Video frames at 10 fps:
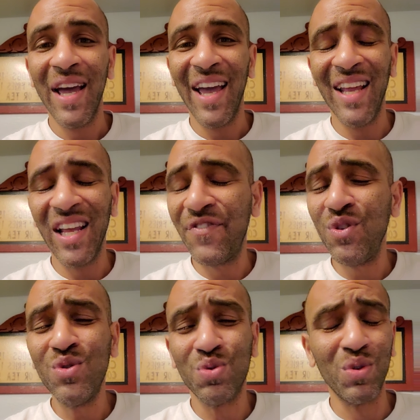And if you
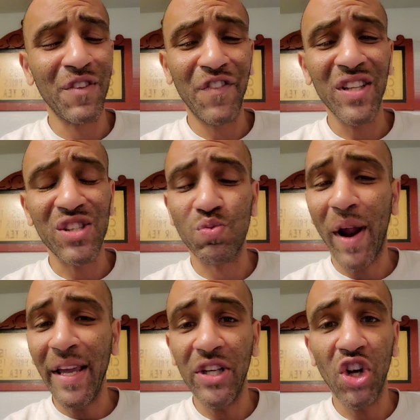truly feel it's
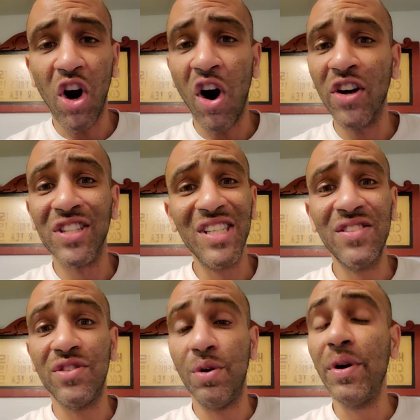right in your heart,
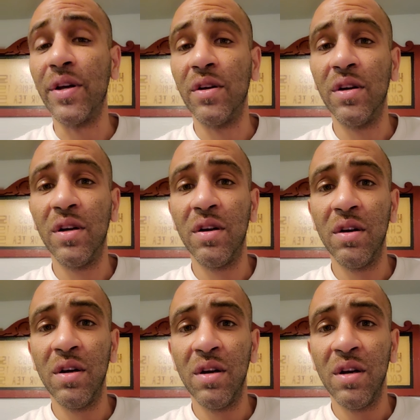just do it.
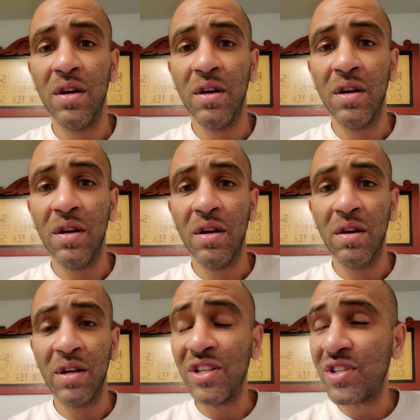
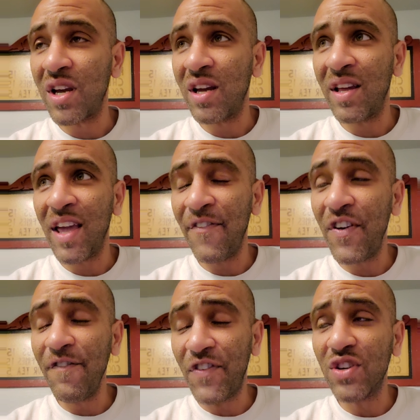Because if
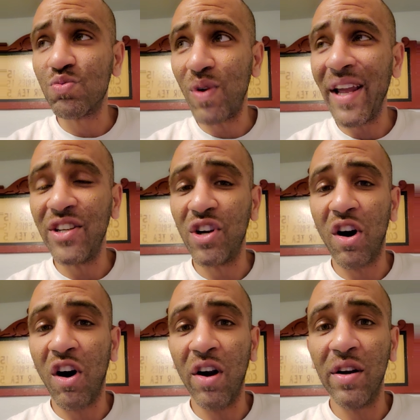it feels right in your
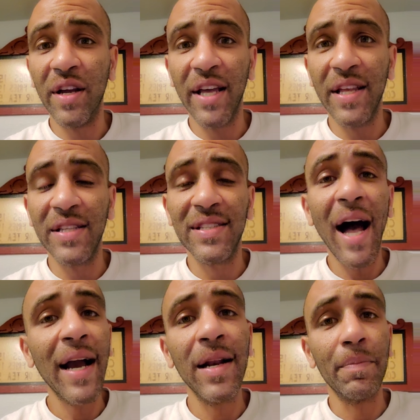heart, it's
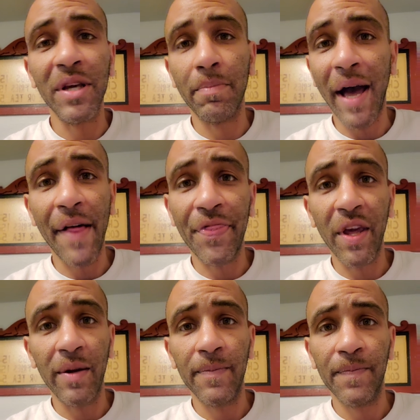not going to be a bad
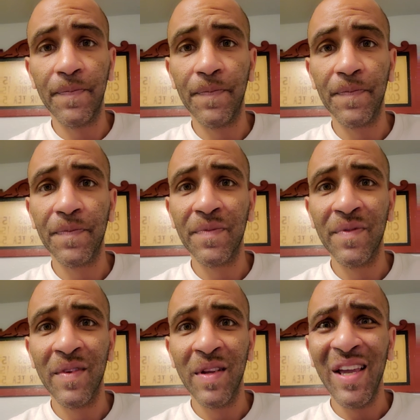thing.
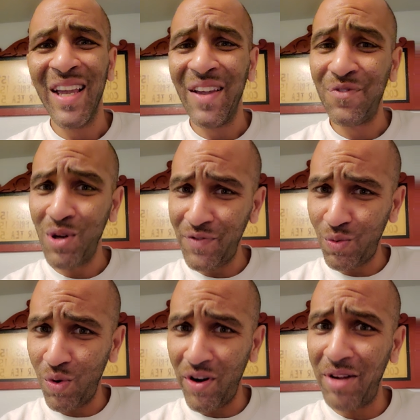If you have to
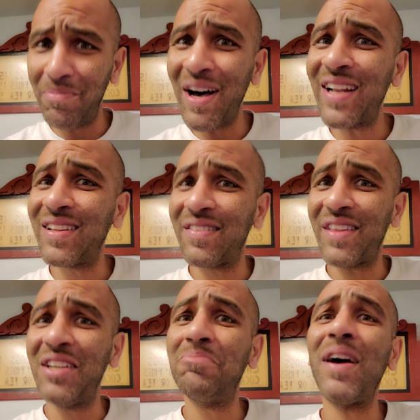worry about it and
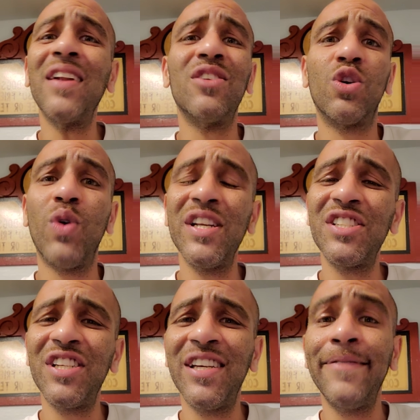think about it or
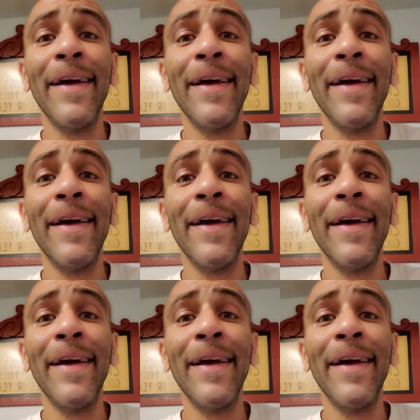question it,